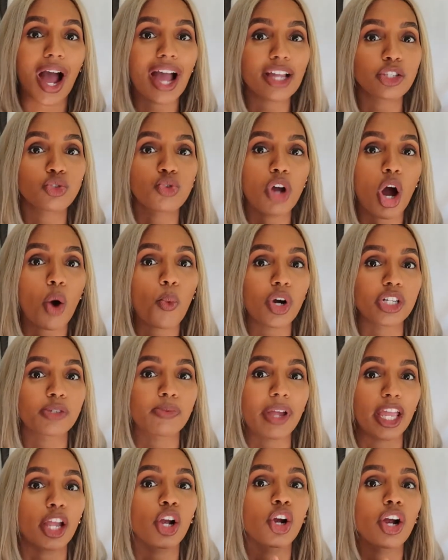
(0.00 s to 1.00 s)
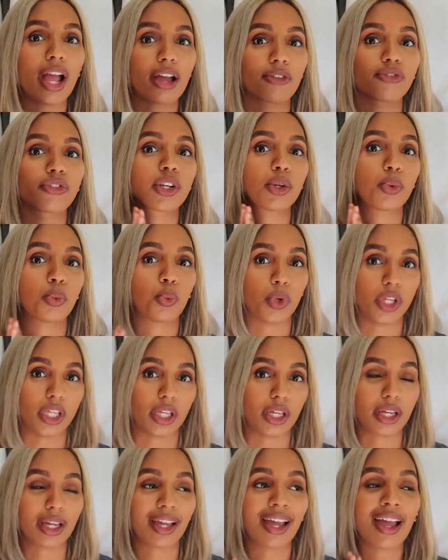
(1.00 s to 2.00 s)
I do not wash my hair every
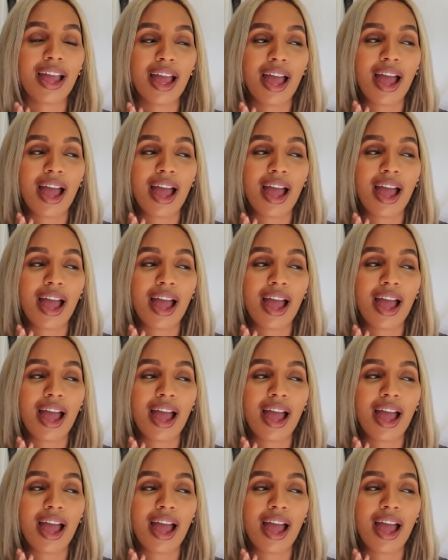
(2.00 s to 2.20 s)
week.